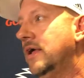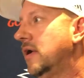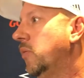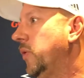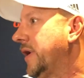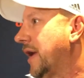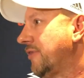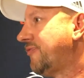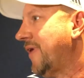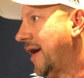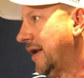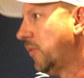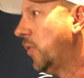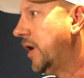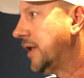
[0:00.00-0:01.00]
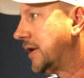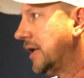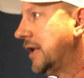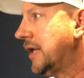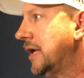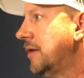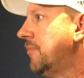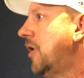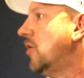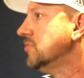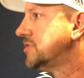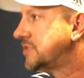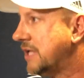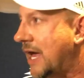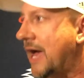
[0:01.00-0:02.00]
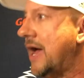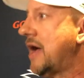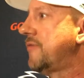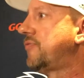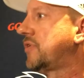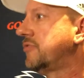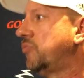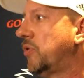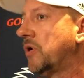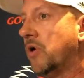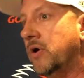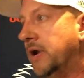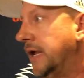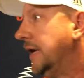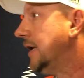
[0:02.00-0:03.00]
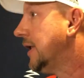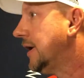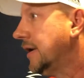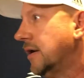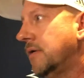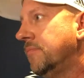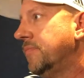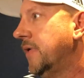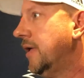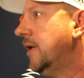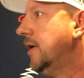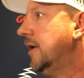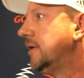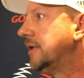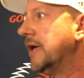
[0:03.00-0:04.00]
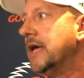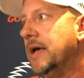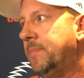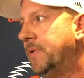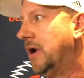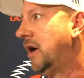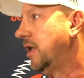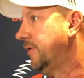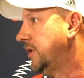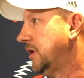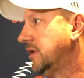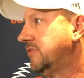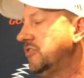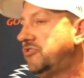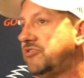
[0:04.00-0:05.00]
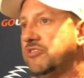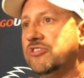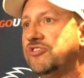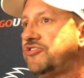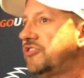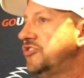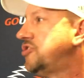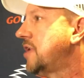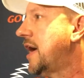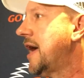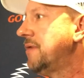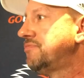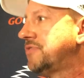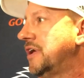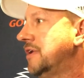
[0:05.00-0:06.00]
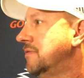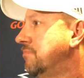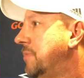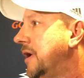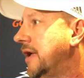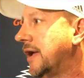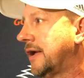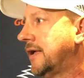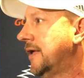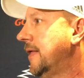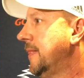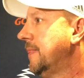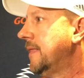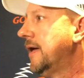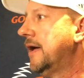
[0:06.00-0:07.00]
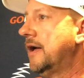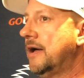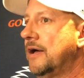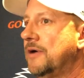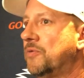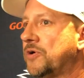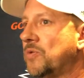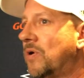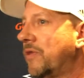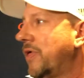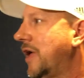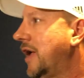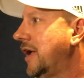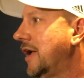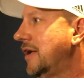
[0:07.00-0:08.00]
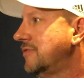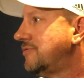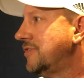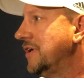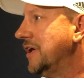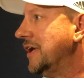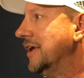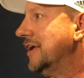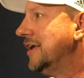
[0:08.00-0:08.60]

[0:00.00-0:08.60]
We got to find a way to get him on staff because we're going to need him to help in all this. It's just the job's getting big. Uh, we're going to the AAC.